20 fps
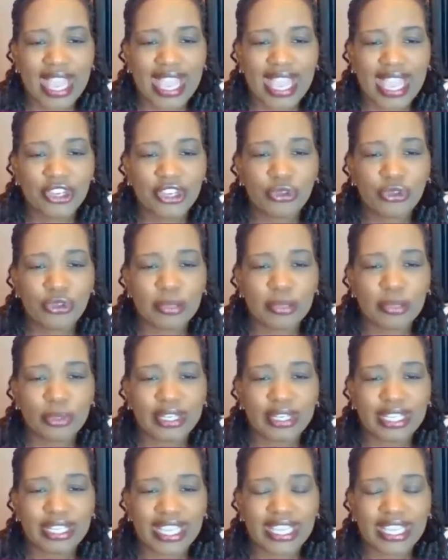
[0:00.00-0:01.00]
And you can
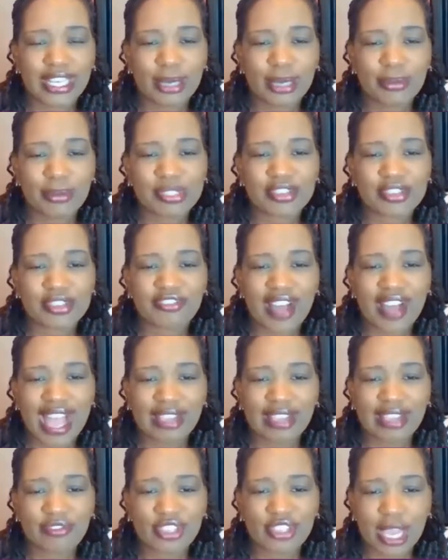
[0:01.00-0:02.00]
put in up to
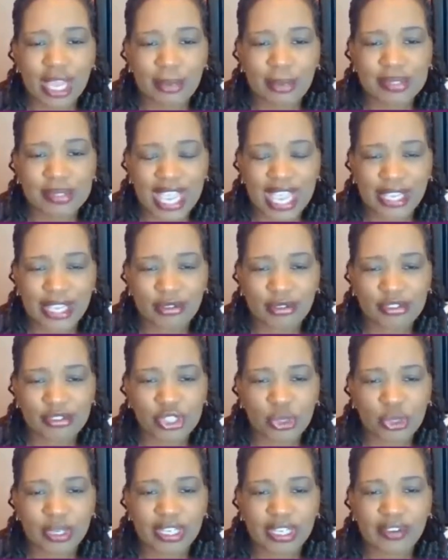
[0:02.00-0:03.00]
5 job
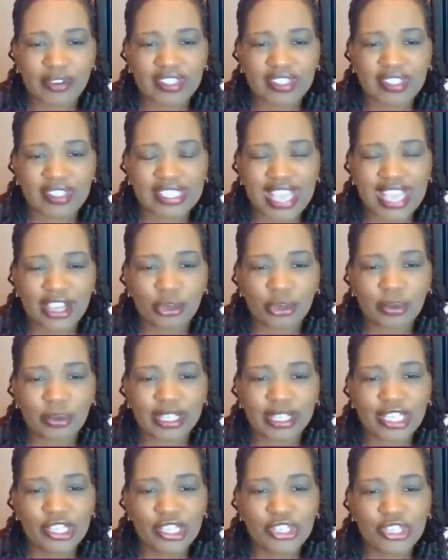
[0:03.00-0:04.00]
titles. So whatever the title
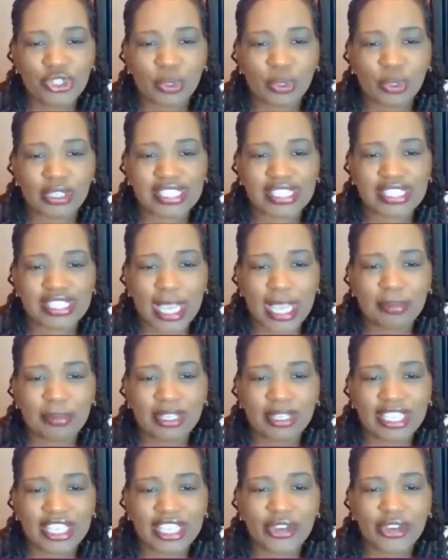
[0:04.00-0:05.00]
is, you want to type
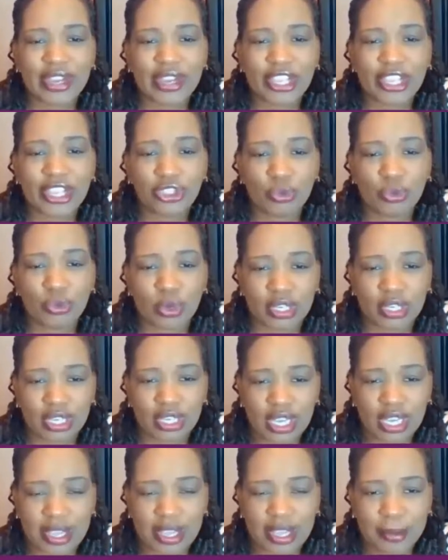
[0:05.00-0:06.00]
it here and you want
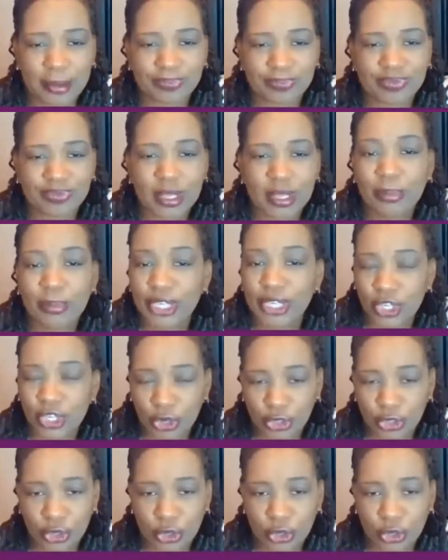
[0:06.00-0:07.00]
to put it
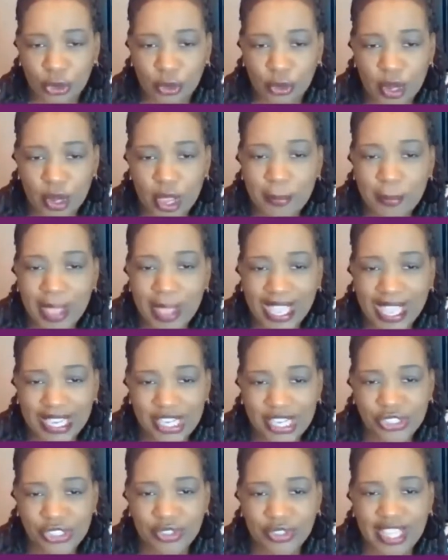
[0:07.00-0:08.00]
on your
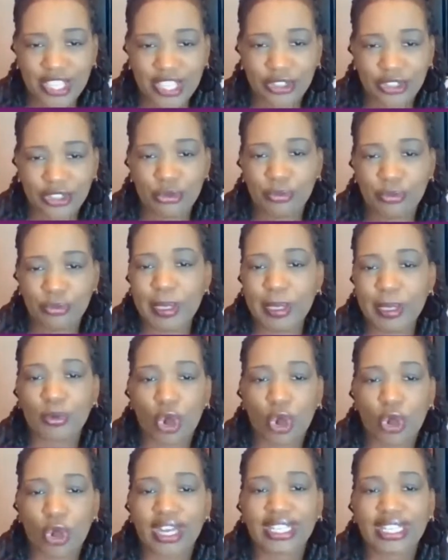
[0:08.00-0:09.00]
page so that
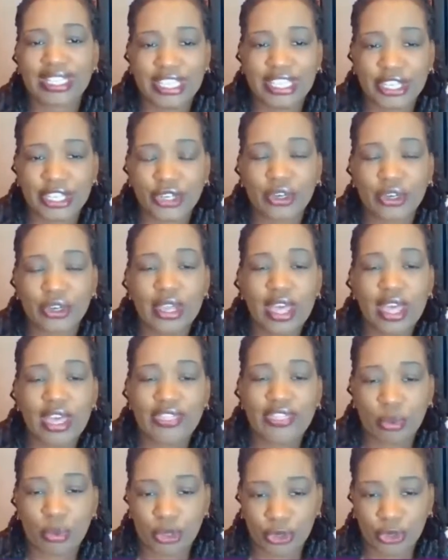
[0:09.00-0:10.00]
people are clear
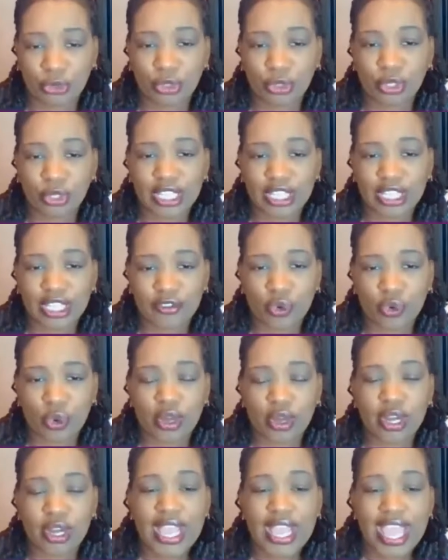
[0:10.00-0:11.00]
what you're looking
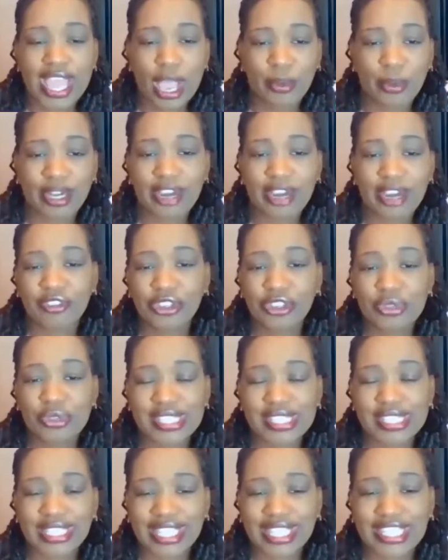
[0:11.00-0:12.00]
for. And whenever you
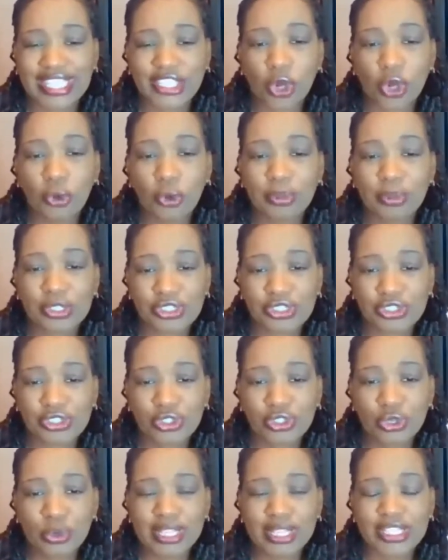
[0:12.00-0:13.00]
select open
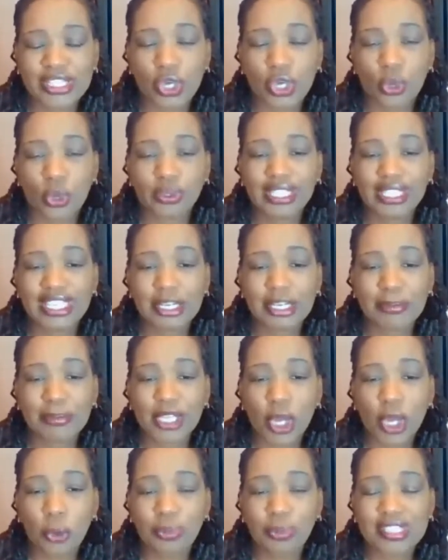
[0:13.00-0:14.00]
to, it's only going to
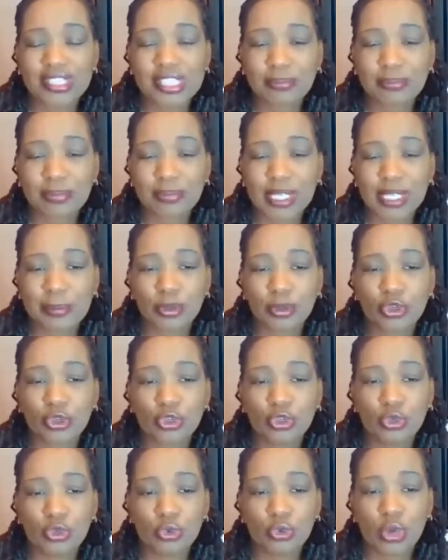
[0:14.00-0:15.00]
be open to
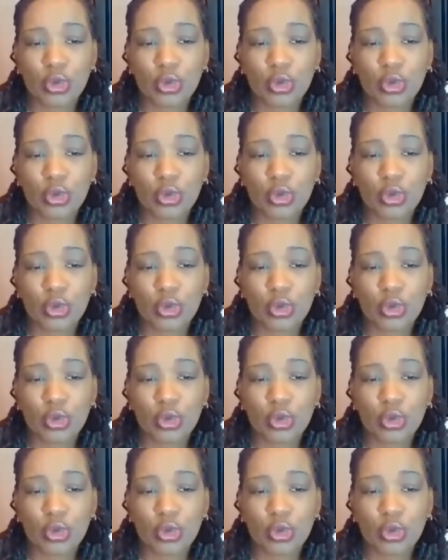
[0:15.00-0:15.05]
people who